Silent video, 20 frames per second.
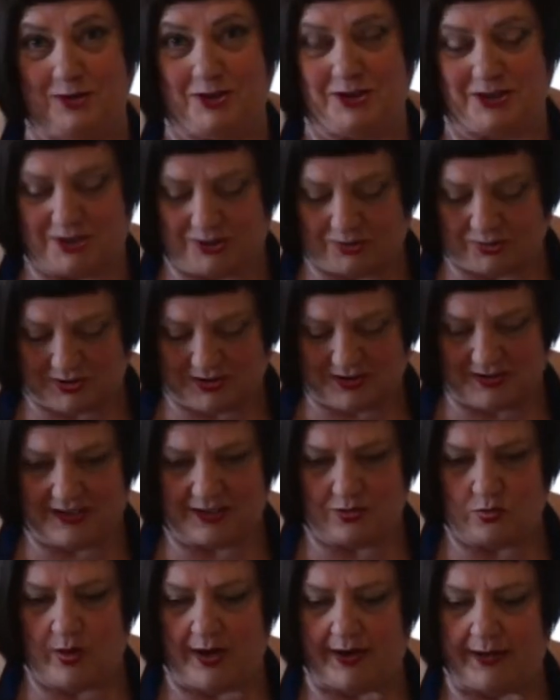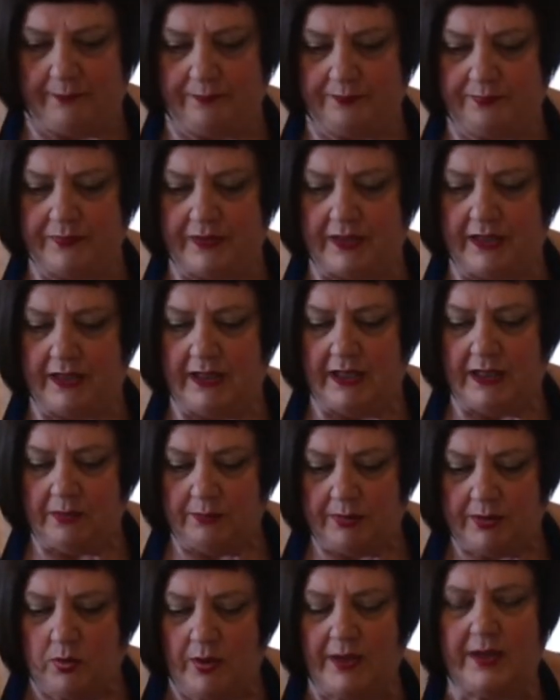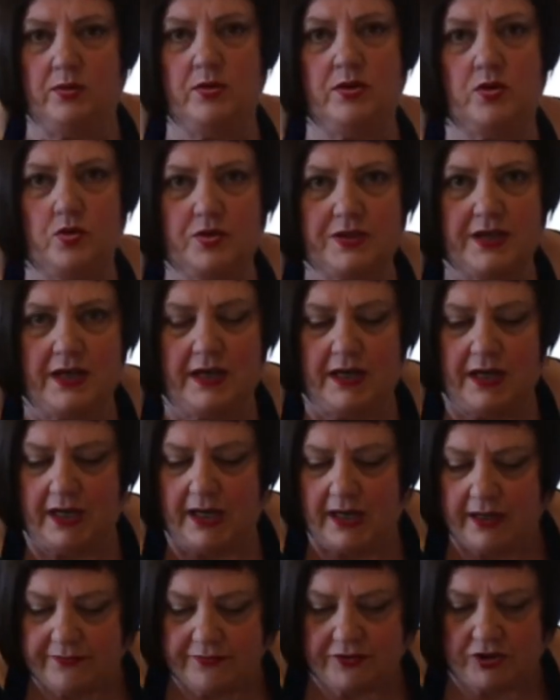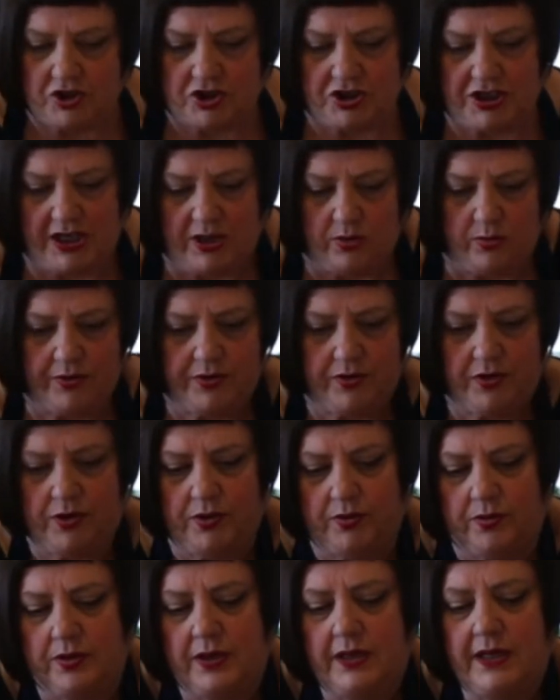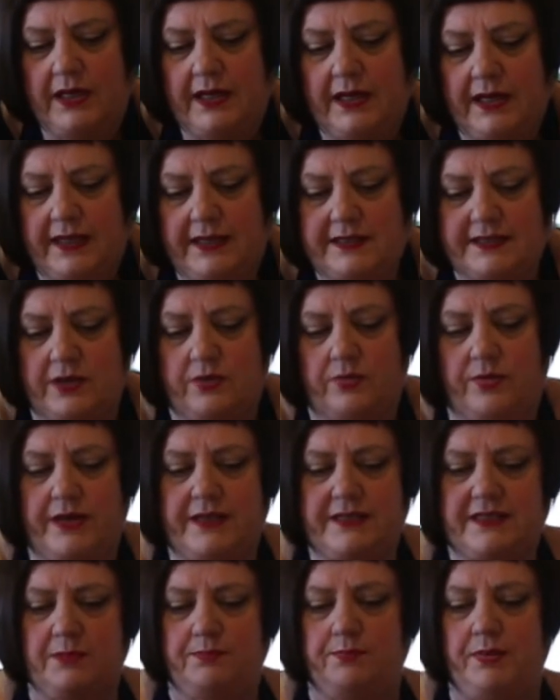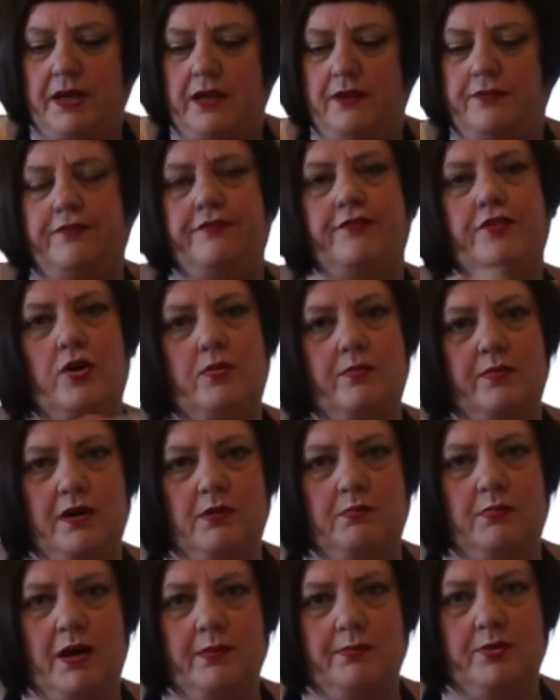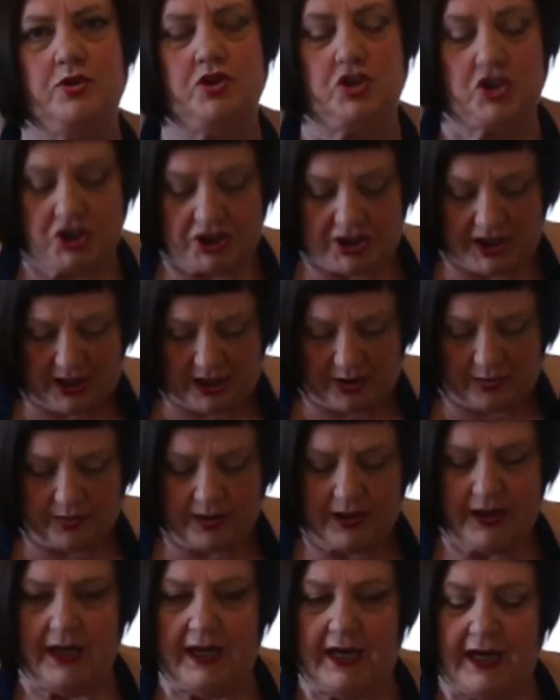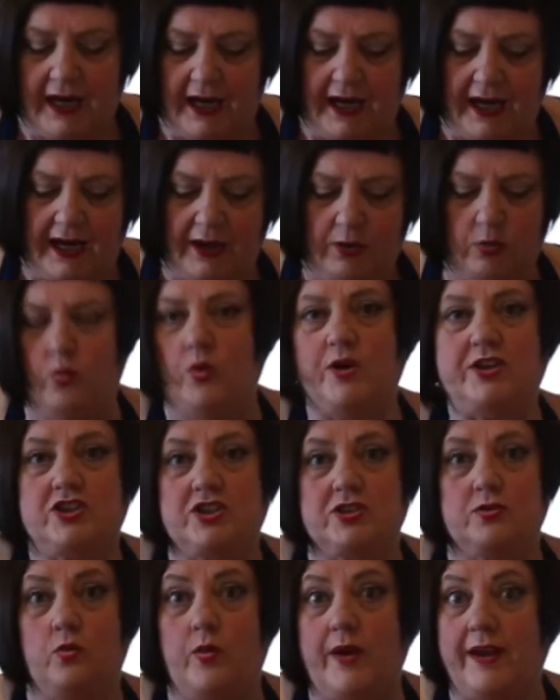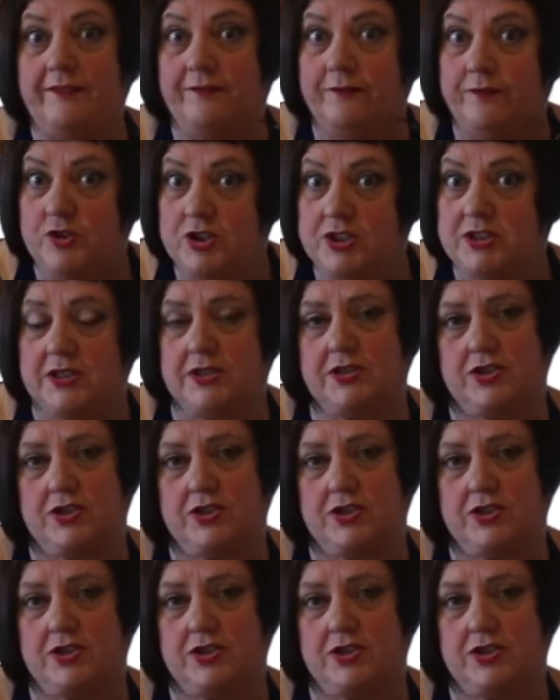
Worcester sauce in that way. But what I would also love to share with you is a recipe from my book Share, where Worcester